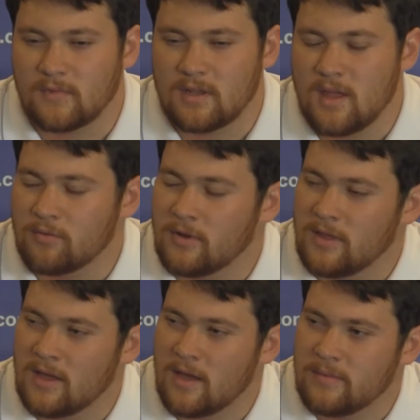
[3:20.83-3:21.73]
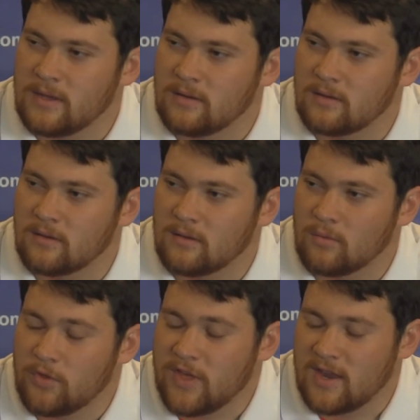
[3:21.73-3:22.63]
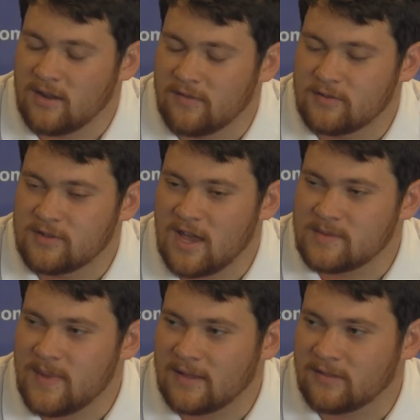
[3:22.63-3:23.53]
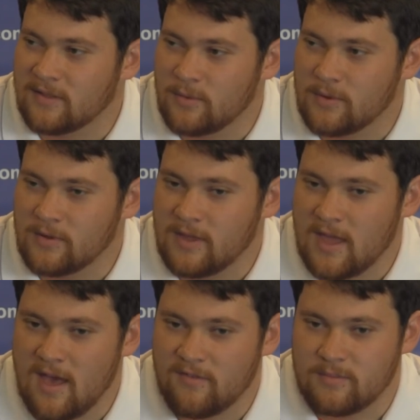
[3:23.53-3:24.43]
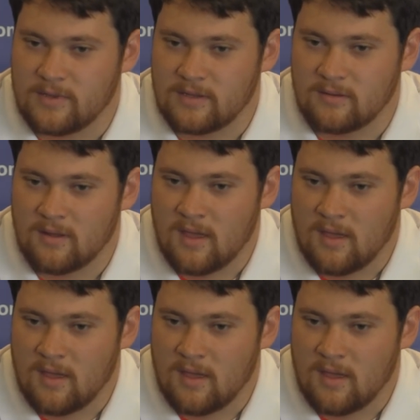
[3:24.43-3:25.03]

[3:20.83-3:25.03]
Not really. I mean, with any of those guys back there that we really have, I mean,